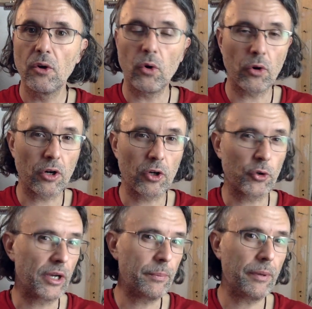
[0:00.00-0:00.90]
or
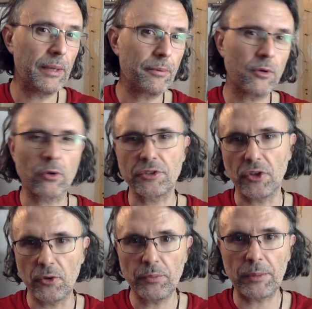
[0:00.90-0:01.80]
gray paper or
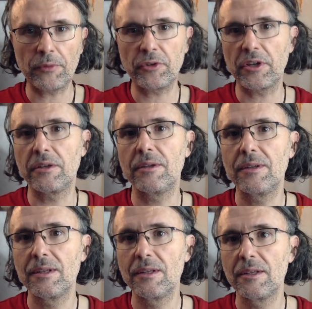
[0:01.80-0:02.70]
tone paper if you can
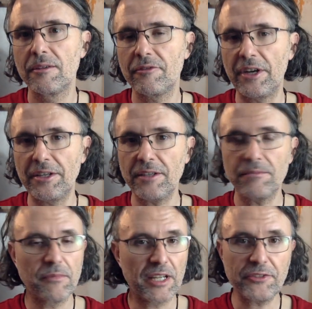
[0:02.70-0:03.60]
find it,
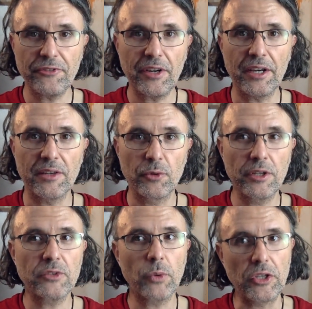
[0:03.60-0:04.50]
that's fine. It really
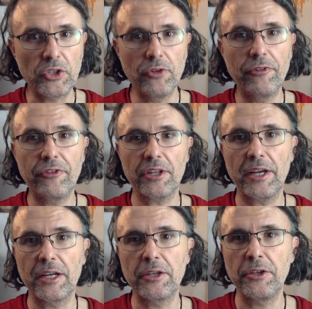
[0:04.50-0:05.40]
is what you feel
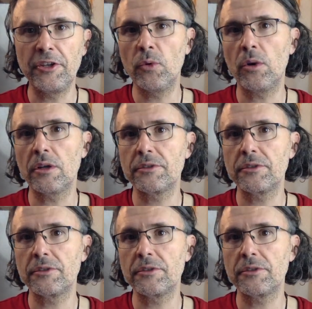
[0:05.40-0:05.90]
like you want